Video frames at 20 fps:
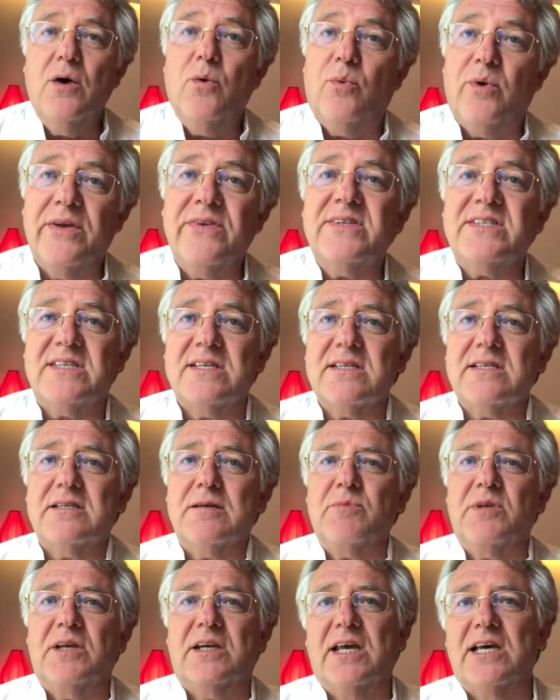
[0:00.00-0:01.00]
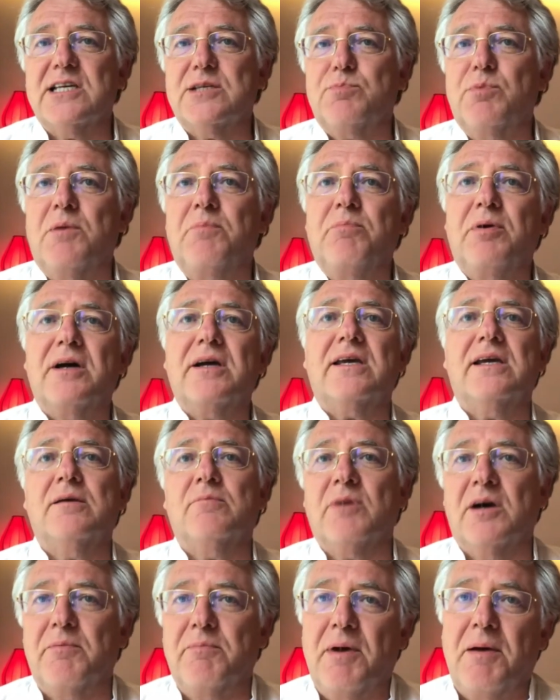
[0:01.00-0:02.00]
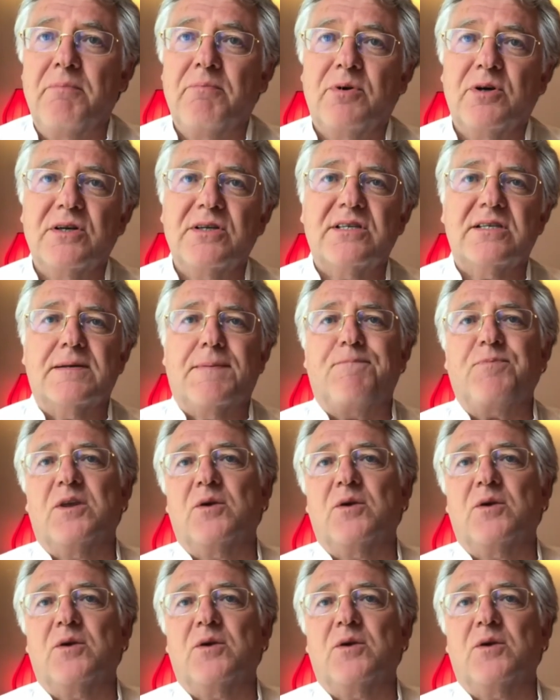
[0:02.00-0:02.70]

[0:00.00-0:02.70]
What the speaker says: One system that has been bugging my members,